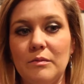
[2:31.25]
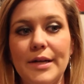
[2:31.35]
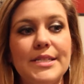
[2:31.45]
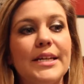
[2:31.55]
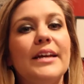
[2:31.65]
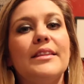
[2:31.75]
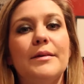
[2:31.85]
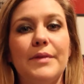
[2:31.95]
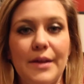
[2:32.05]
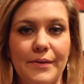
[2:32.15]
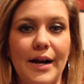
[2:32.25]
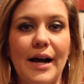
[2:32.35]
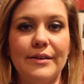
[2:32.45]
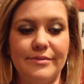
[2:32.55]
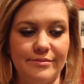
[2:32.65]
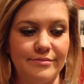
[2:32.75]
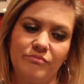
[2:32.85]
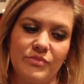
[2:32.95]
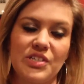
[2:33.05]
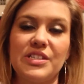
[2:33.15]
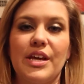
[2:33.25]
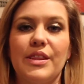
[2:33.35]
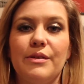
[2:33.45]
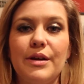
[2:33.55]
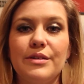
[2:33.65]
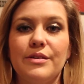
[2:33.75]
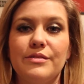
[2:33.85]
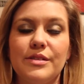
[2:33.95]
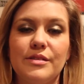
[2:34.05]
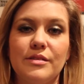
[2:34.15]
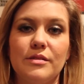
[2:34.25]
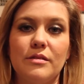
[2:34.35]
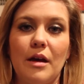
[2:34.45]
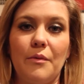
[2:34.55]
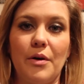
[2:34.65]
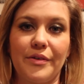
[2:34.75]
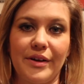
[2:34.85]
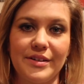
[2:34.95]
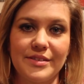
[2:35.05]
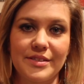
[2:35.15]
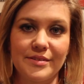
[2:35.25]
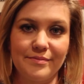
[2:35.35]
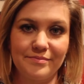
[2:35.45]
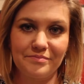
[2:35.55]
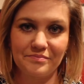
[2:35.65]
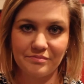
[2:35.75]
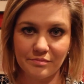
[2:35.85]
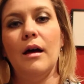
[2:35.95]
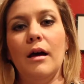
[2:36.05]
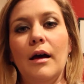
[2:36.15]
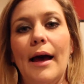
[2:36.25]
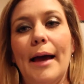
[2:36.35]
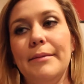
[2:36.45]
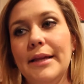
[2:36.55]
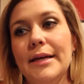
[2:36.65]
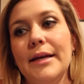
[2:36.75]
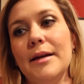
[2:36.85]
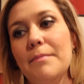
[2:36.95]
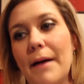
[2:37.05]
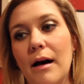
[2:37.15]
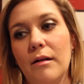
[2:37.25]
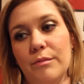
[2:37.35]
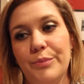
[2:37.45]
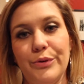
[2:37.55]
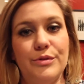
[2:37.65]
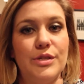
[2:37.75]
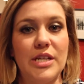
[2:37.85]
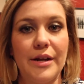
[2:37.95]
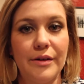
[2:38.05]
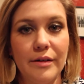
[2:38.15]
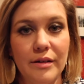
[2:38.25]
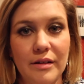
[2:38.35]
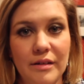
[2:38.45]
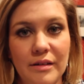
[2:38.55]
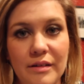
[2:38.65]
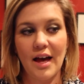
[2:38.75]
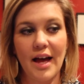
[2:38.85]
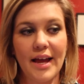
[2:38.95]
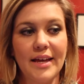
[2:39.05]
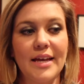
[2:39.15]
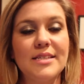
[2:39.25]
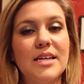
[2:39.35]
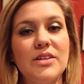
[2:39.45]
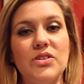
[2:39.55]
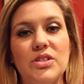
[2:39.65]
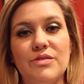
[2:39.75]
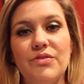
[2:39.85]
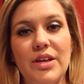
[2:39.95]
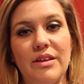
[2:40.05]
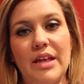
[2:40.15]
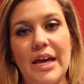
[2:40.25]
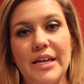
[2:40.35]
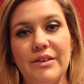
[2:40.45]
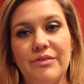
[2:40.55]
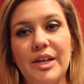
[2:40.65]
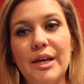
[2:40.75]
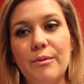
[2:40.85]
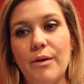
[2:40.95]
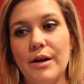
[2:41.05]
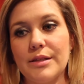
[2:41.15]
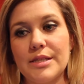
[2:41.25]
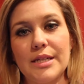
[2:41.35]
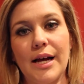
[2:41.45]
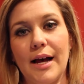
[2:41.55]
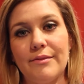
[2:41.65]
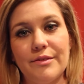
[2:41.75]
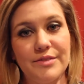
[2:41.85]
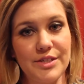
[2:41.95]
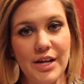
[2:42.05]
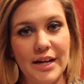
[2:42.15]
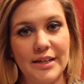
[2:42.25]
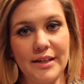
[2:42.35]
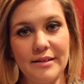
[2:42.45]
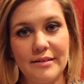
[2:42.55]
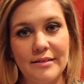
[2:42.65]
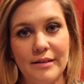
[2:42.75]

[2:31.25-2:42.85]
Went to get them and they were out. Just like the red noses at Walgreens. I've been thinking about Bruce Jenner I guess I just feel like if he wants to have a vagina,